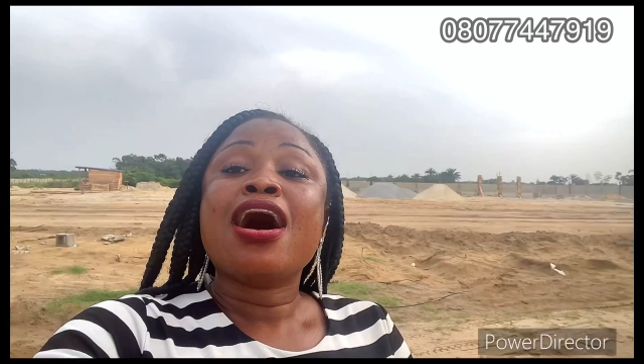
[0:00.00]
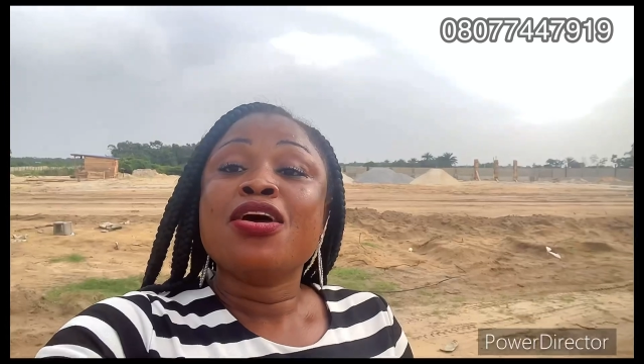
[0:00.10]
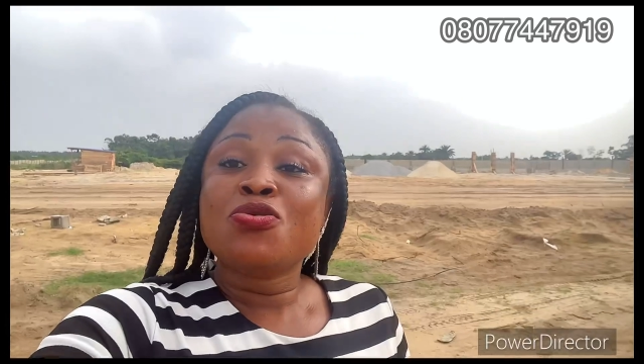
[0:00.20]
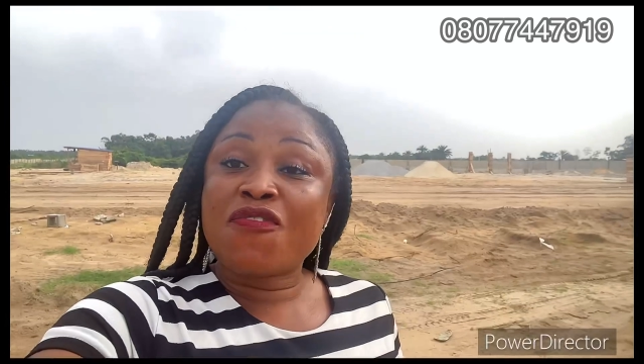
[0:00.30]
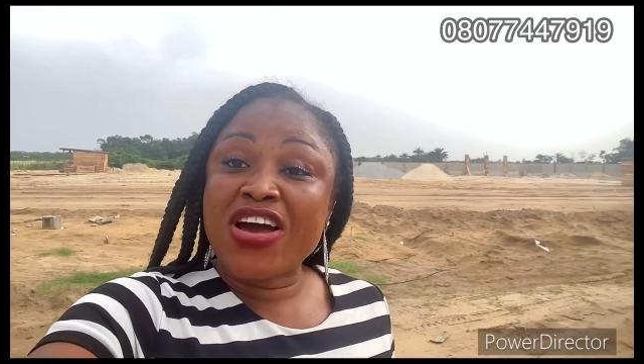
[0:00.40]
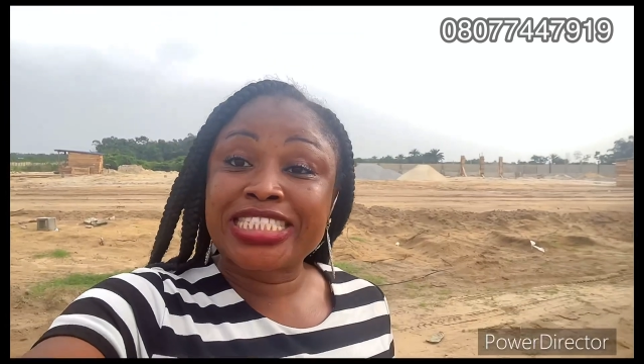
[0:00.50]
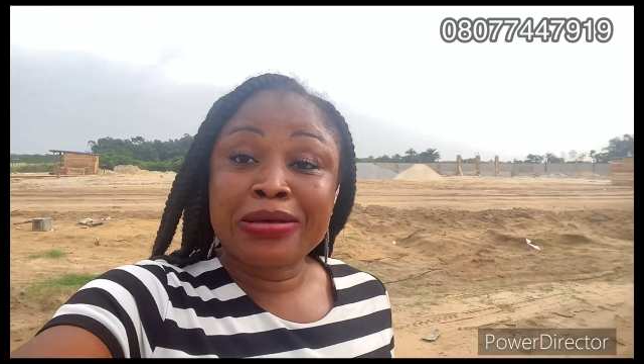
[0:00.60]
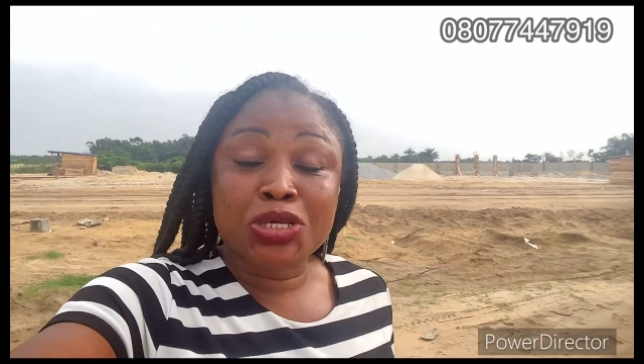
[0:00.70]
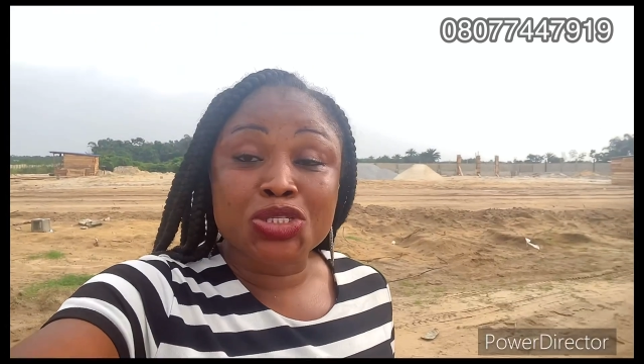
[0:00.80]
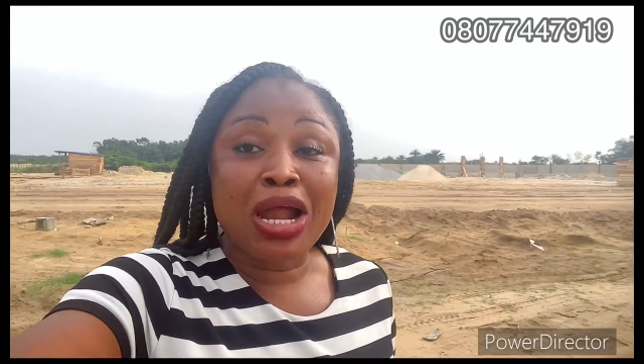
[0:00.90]
Your first time
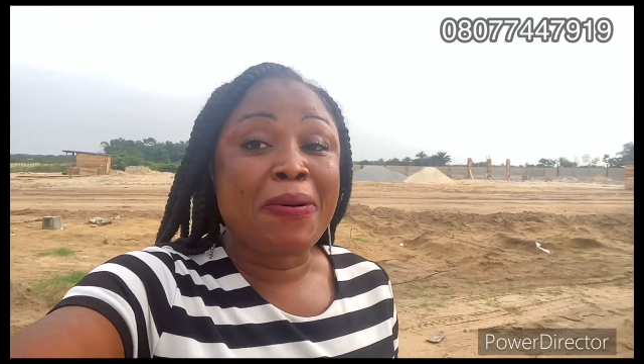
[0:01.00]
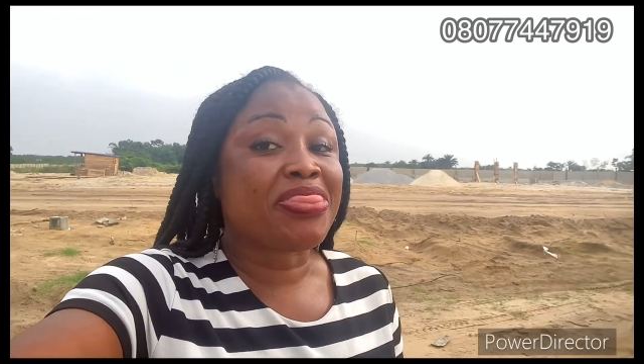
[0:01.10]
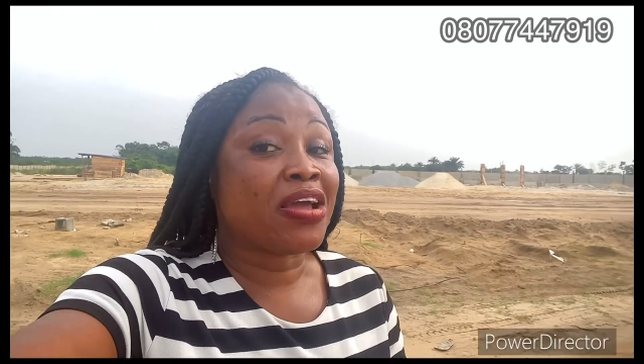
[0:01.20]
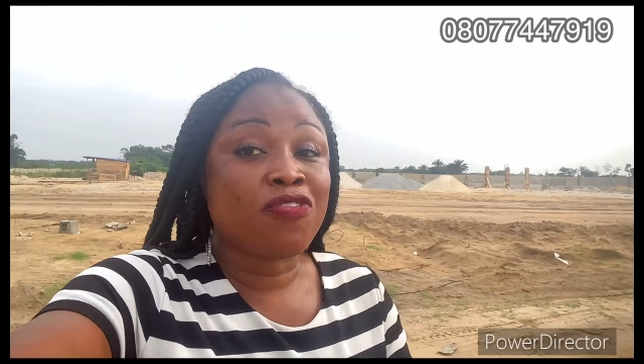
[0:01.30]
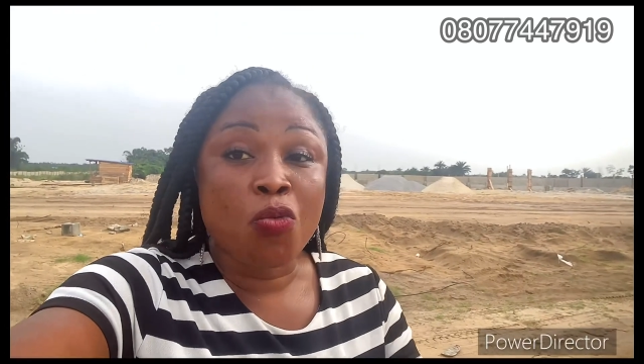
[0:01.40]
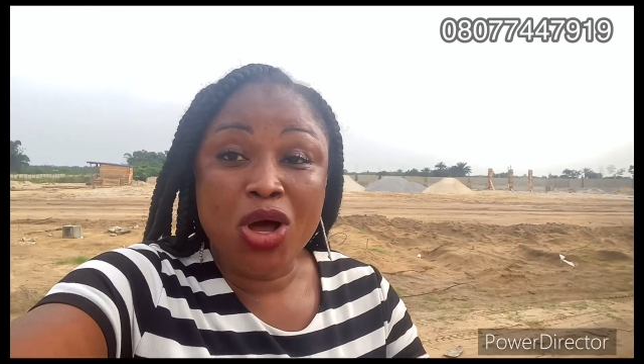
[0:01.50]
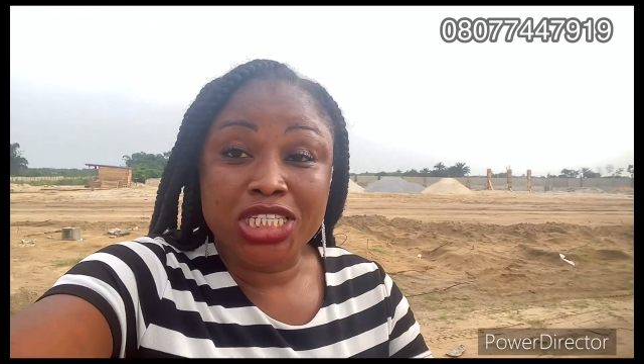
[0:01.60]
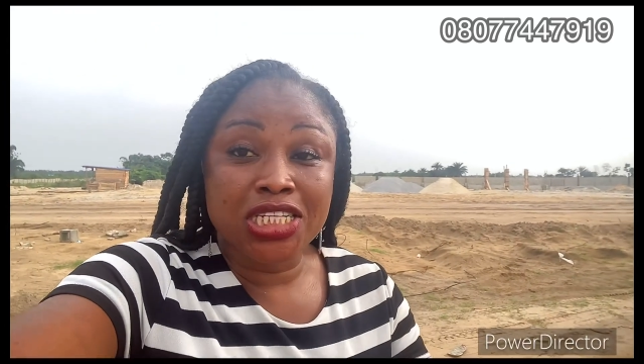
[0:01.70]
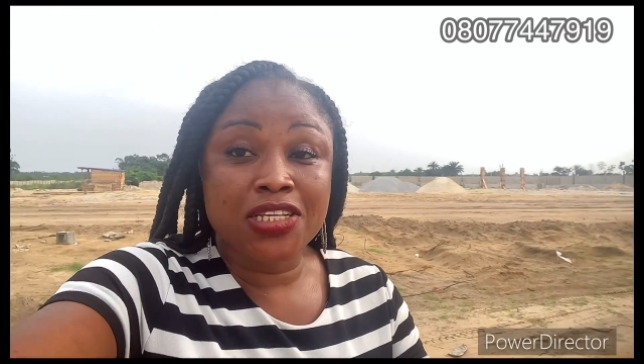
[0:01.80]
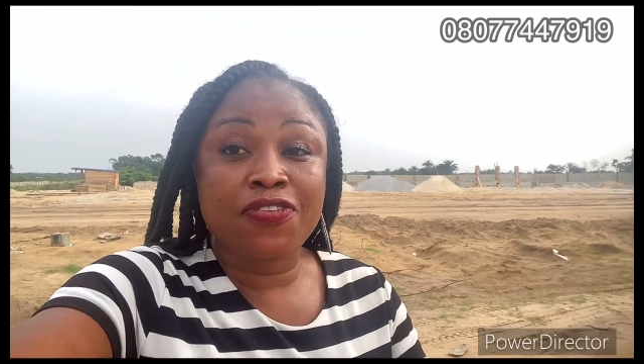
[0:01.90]
subscriber, thank you for
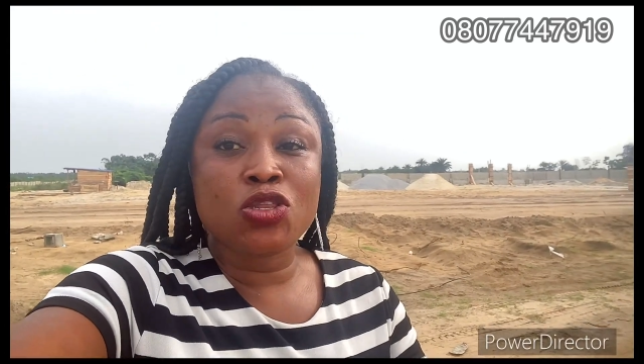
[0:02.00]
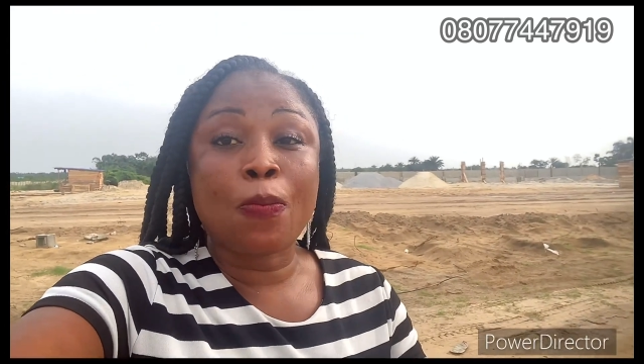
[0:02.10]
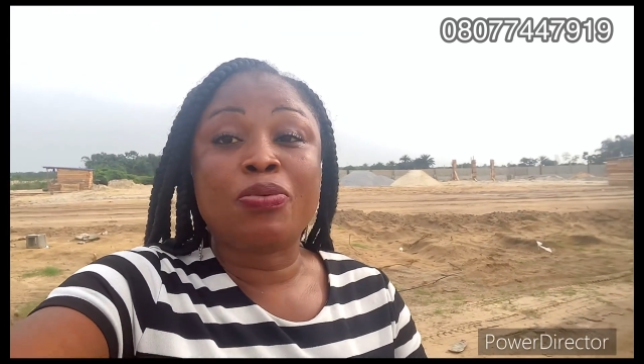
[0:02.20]
watching this video.